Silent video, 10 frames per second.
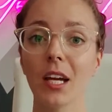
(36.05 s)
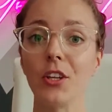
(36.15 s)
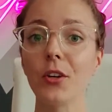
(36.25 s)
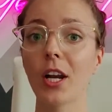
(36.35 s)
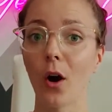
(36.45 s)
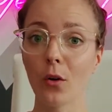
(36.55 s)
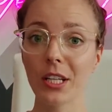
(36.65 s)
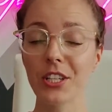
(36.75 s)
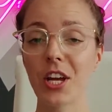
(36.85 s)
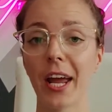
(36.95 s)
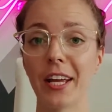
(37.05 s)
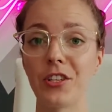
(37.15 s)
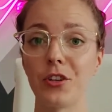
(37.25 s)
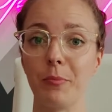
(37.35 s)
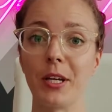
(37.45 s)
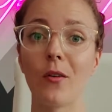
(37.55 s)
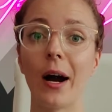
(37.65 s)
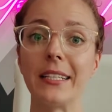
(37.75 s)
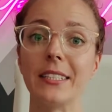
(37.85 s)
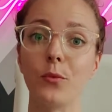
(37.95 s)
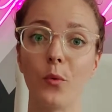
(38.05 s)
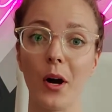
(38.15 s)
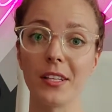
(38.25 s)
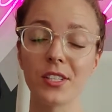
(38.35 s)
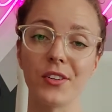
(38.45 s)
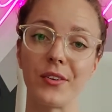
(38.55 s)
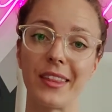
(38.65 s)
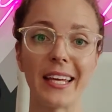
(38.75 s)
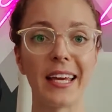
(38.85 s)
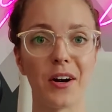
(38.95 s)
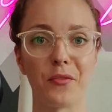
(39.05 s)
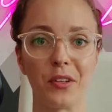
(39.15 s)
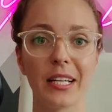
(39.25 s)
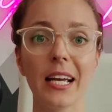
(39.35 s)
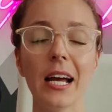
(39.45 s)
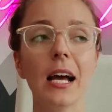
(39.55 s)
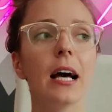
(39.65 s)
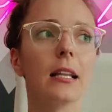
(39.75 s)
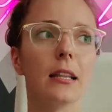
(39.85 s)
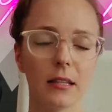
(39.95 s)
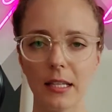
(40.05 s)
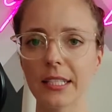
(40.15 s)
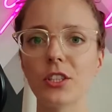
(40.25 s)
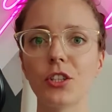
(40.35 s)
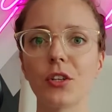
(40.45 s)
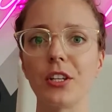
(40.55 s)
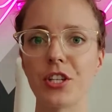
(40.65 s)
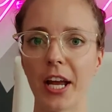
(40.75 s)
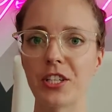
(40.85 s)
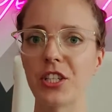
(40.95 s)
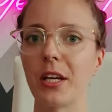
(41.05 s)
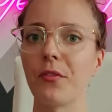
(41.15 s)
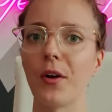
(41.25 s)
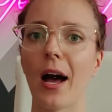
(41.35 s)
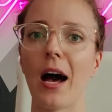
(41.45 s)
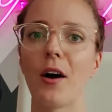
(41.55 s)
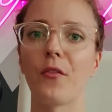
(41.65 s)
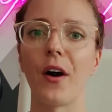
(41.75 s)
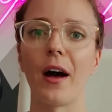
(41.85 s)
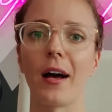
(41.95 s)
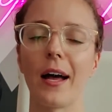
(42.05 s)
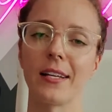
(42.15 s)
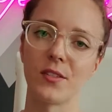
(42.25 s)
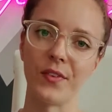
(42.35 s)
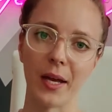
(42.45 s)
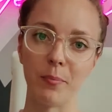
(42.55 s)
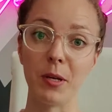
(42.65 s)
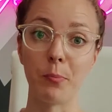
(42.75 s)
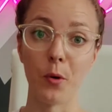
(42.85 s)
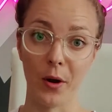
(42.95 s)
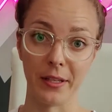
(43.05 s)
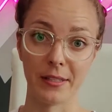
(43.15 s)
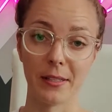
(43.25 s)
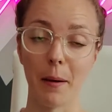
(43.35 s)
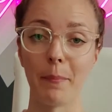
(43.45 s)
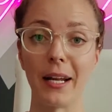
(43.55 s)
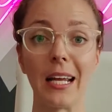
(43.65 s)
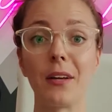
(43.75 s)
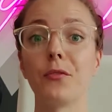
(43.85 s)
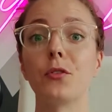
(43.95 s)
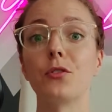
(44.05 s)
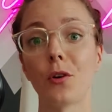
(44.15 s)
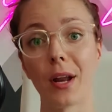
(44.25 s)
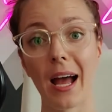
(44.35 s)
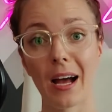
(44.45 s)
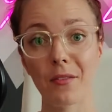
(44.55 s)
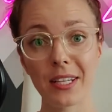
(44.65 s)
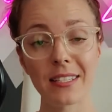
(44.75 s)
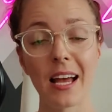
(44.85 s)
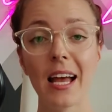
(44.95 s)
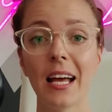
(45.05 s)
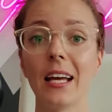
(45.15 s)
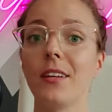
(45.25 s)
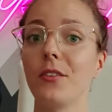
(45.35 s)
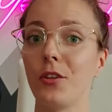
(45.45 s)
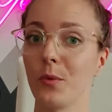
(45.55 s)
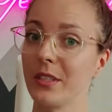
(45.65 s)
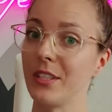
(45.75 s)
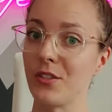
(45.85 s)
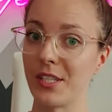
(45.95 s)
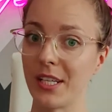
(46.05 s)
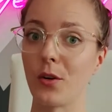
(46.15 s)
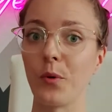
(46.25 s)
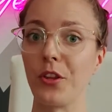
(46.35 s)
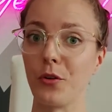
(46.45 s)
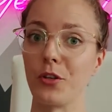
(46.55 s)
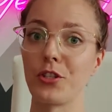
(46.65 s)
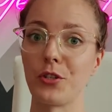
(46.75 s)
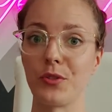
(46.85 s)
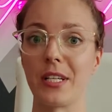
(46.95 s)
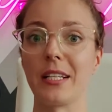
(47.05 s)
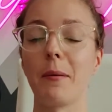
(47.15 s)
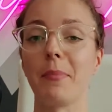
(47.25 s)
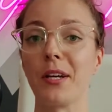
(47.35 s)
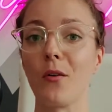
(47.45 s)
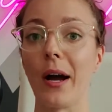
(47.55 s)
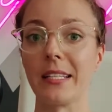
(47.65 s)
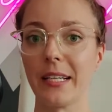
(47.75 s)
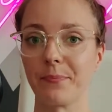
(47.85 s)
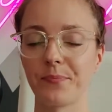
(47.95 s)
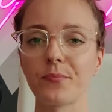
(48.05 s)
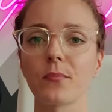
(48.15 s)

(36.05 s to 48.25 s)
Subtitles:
You can only change your Bigo ID once, so think carefully. Later you can change it if you have SVIP points, but if you don't have it, you will need to stick with your chosen Bigo ID.